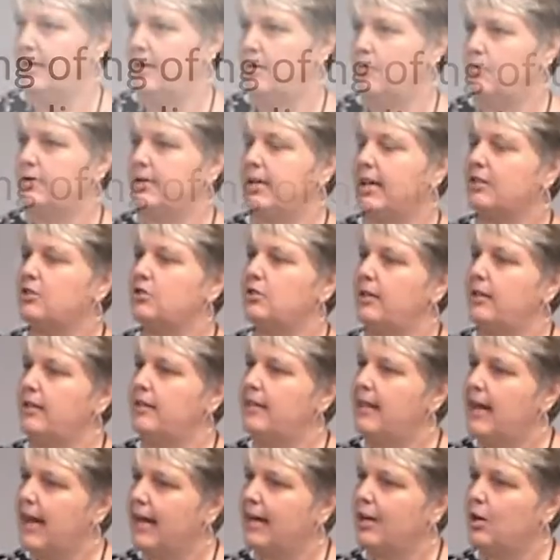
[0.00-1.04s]
It was actually
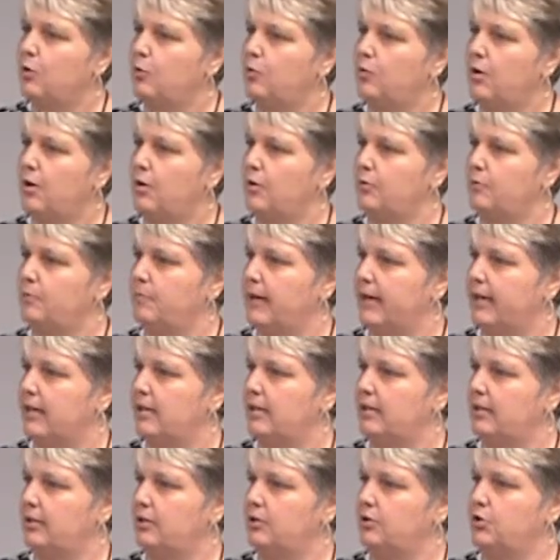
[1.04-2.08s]
that quote by
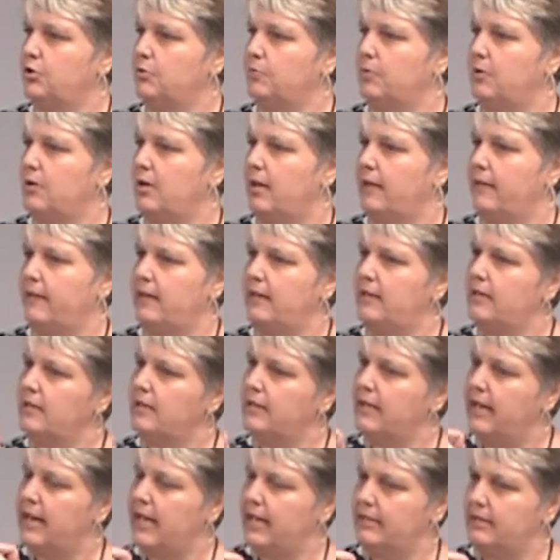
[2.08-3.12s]
Khalil Gibran
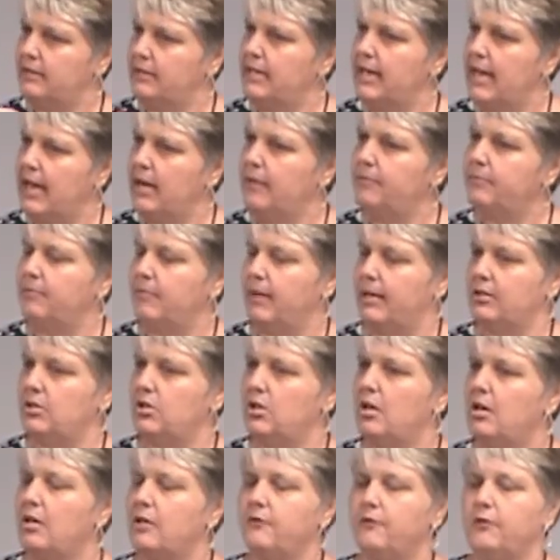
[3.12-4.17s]
that I named my
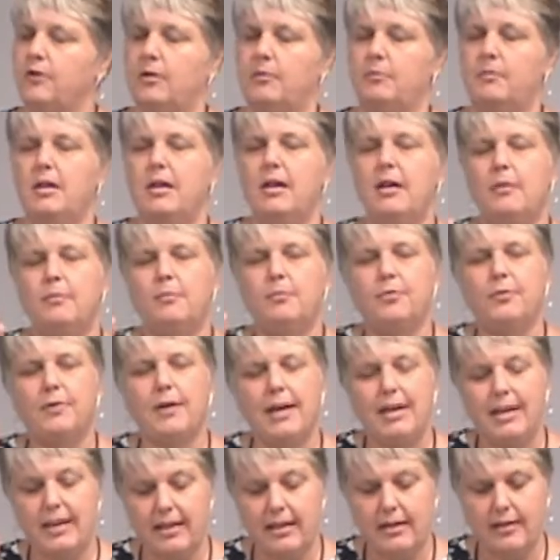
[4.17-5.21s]
talk from,
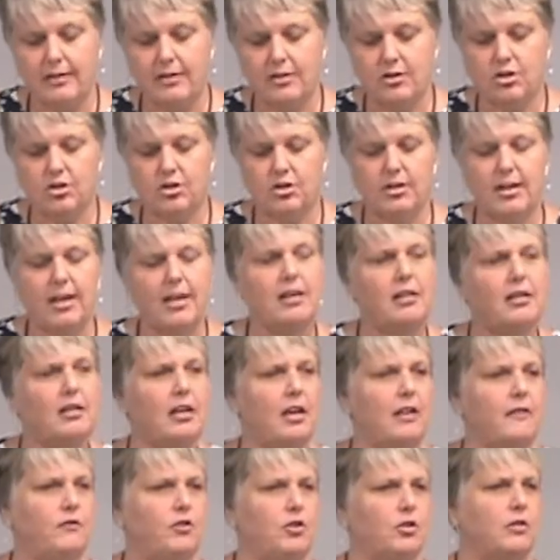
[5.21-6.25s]
breaking the shell
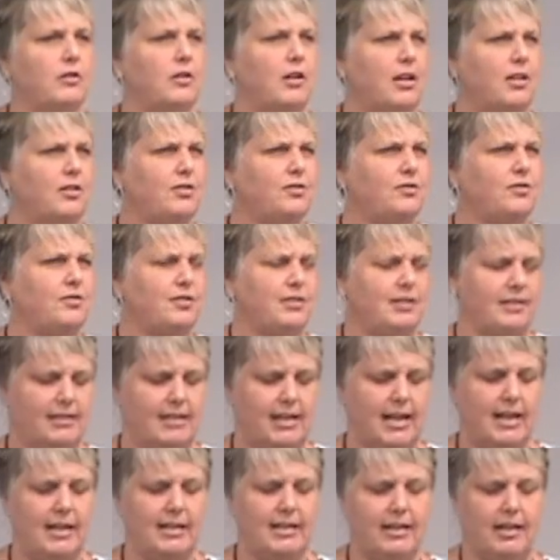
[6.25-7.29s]
of your
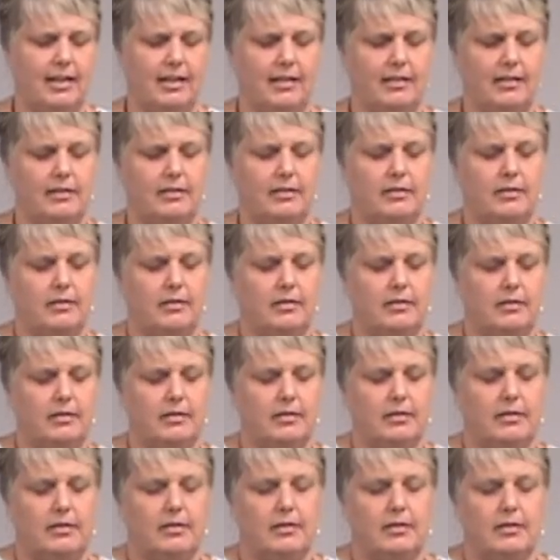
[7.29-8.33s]
understanding.
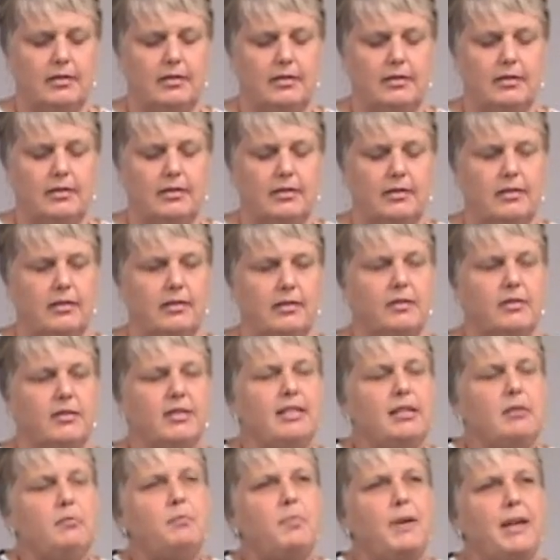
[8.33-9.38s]

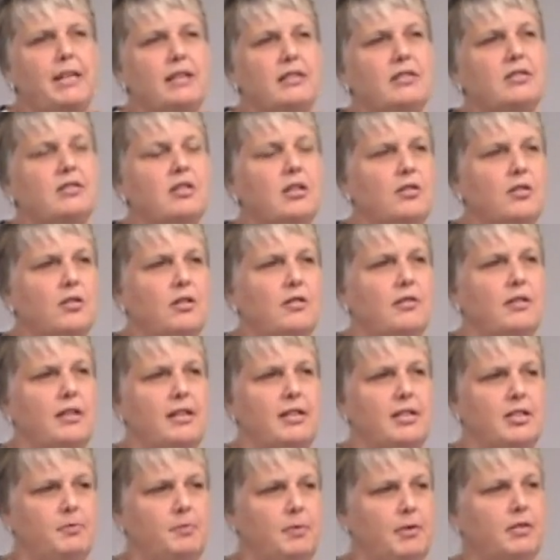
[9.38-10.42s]
See, based on our
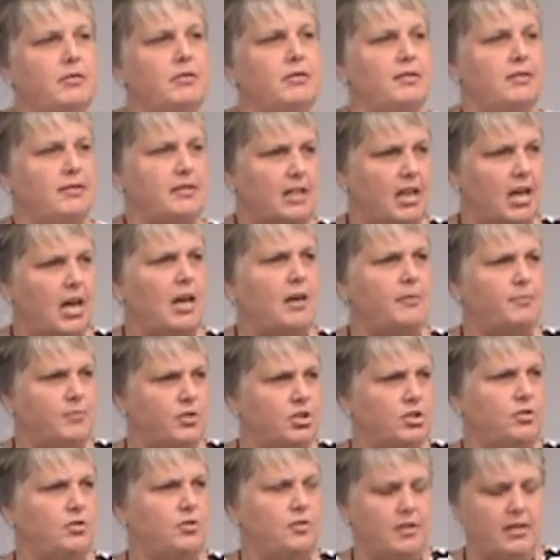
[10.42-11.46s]
experiences up
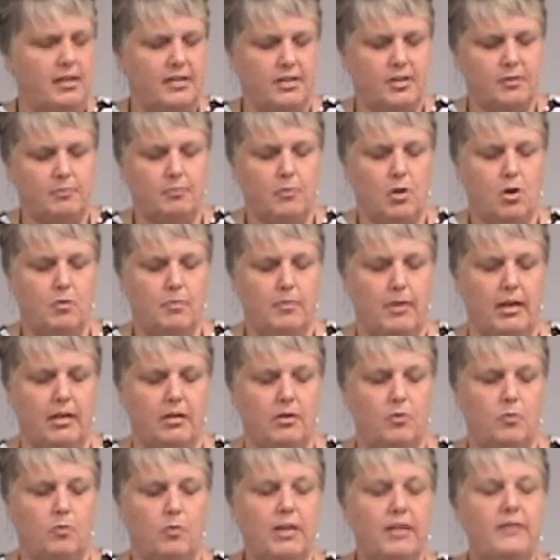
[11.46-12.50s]
to this moment,
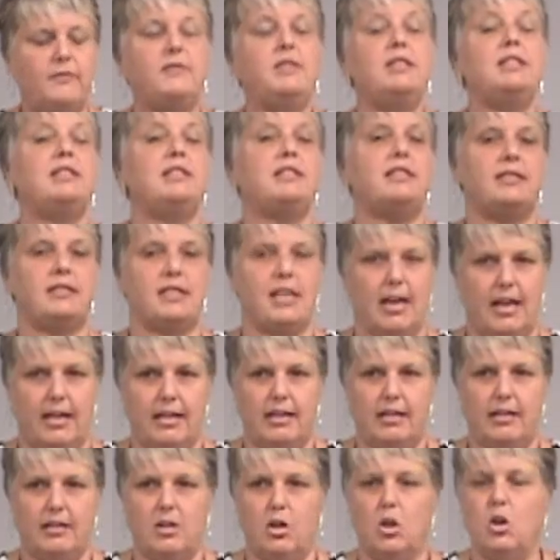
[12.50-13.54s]
we've
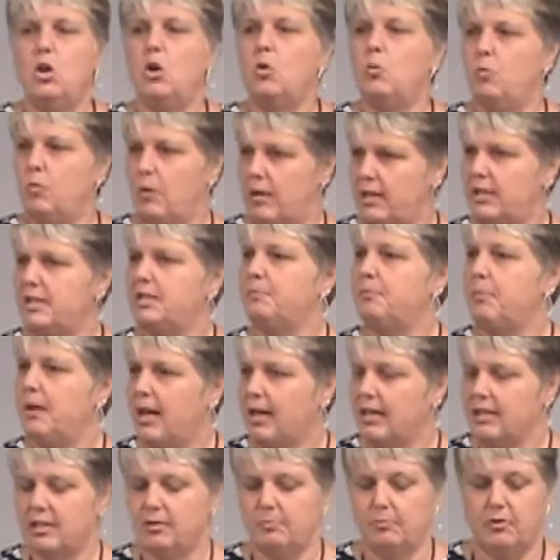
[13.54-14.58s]
decided what is
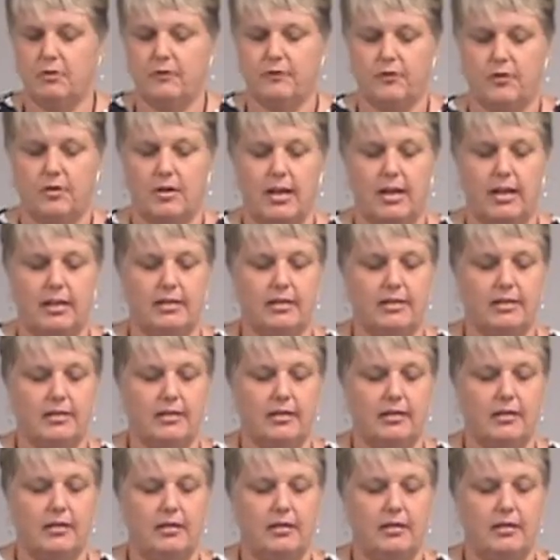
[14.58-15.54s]
possible for us